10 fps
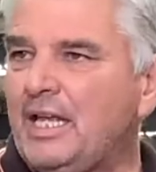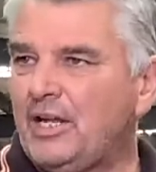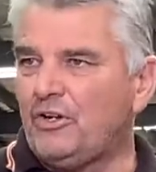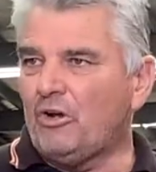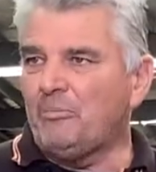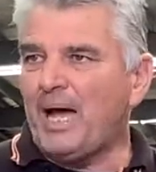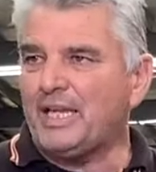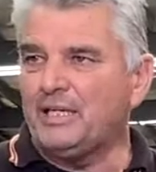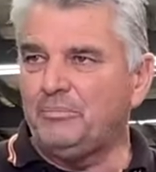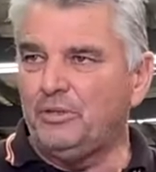
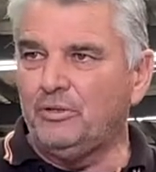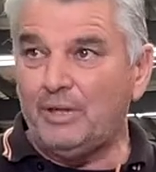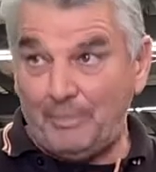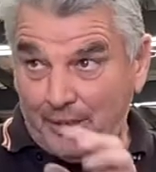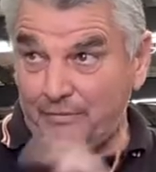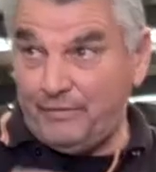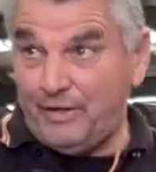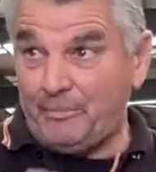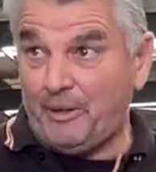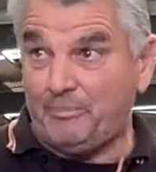non-marking blue rubber, very
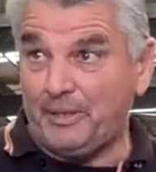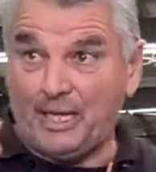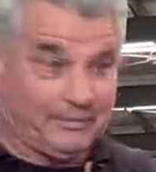popular.